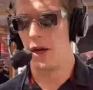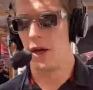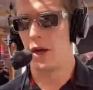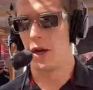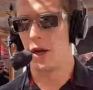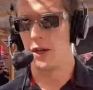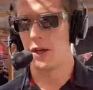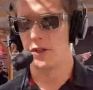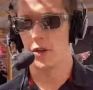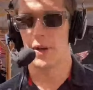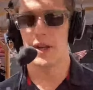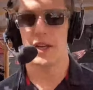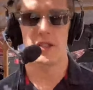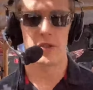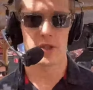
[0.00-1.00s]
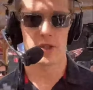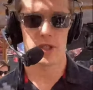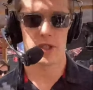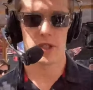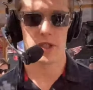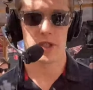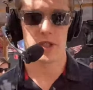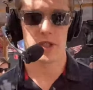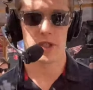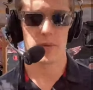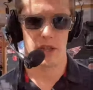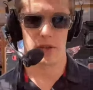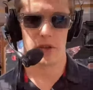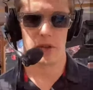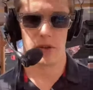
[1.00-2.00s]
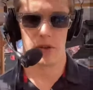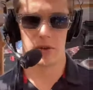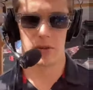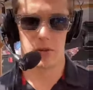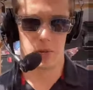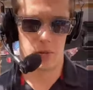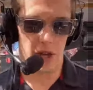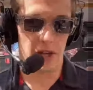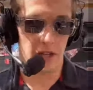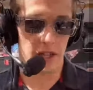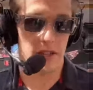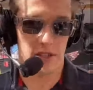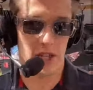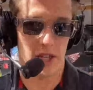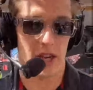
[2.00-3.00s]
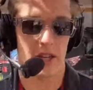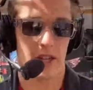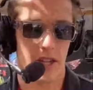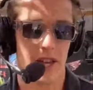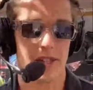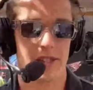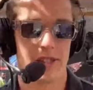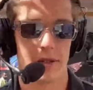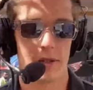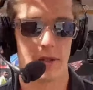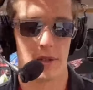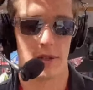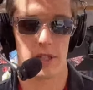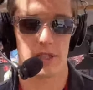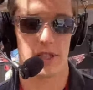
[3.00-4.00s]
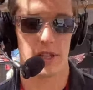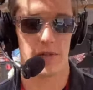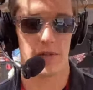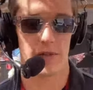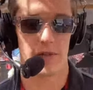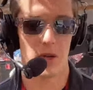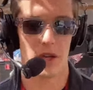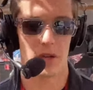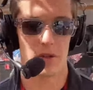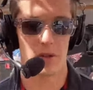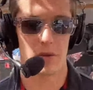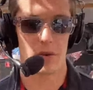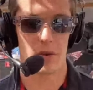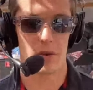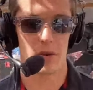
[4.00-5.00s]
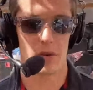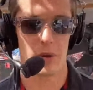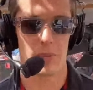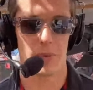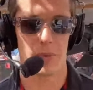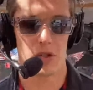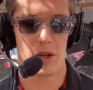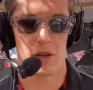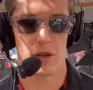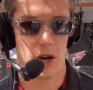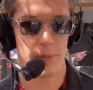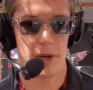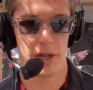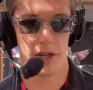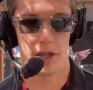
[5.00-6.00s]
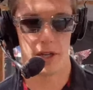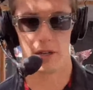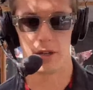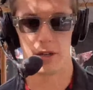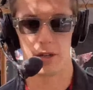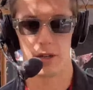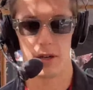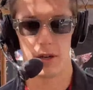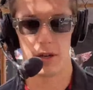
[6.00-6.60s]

uh, it's going to be an interesting one because under inside the Excel, it's a very grippy tra- uh, tarmac,